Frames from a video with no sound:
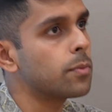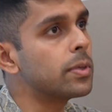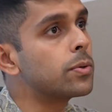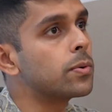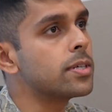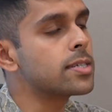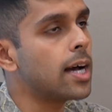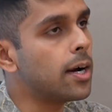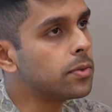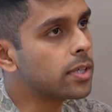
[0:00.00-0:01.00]
we noticed
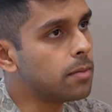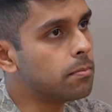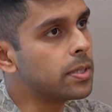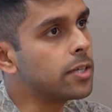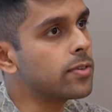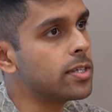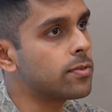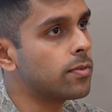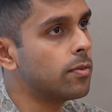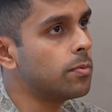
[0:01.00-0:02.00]
how the company
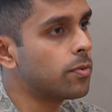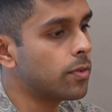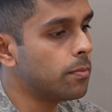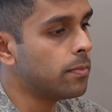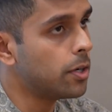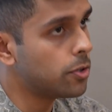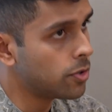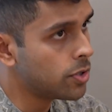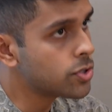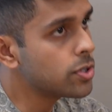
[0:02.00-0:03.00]
transformed from a
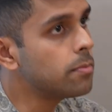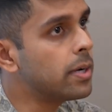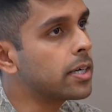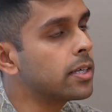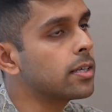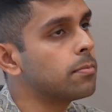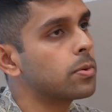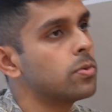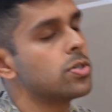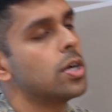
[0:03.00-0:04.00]
traditional marketing approach